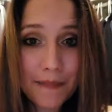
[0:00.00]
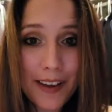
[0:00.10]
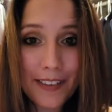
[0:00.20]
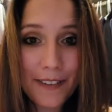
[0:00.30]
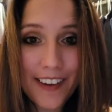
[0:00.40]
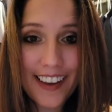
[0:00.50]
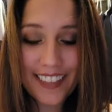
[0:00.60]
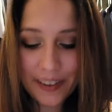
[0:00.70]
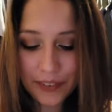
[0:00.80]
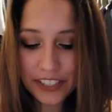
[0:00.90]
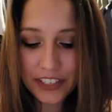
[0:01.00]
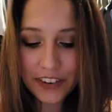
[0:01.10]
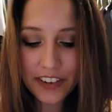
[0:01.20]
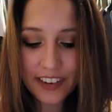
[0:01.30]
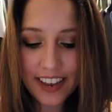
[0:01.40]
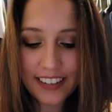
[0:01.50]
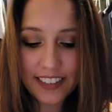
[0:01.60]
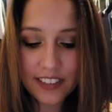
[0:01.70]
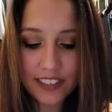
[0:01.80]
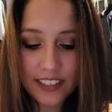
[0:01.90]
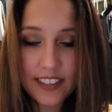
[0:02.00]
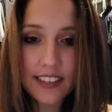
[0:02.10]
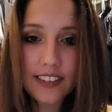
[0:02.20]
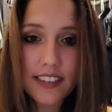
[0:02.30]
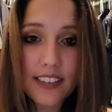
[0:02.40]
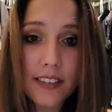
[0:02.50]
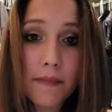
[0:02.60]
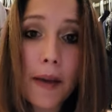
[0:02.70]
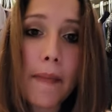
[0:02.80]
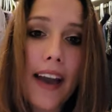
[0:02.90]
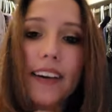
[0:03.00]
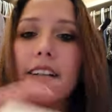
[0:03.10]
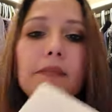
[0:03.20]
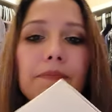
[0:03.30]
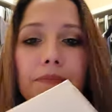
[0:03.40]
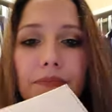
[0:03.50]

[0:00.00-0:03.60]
by the way. Let me show you guys. So this is this is my backup.